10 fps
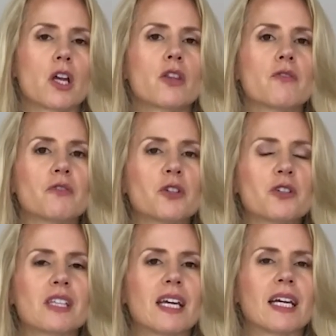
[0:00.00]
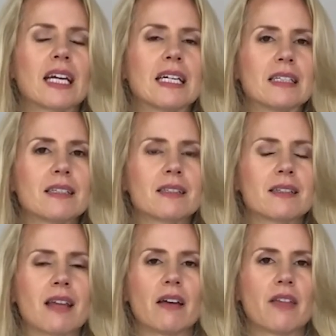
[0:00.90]
The first thing is
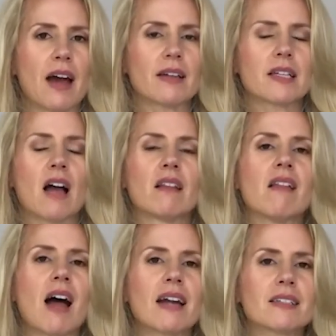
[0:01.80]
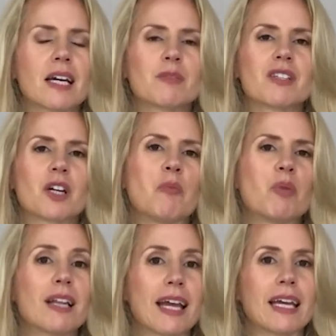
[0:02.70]
that a lot of times the
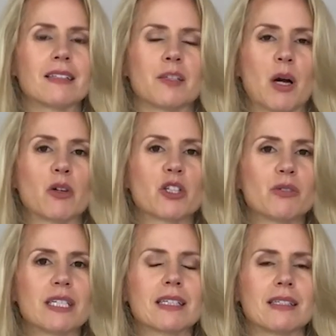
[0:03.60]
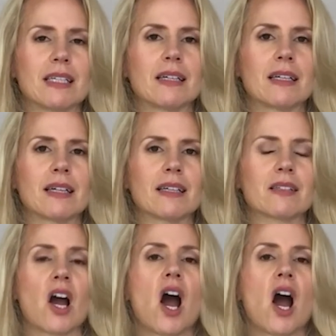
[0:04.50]
complaints about using a standing desk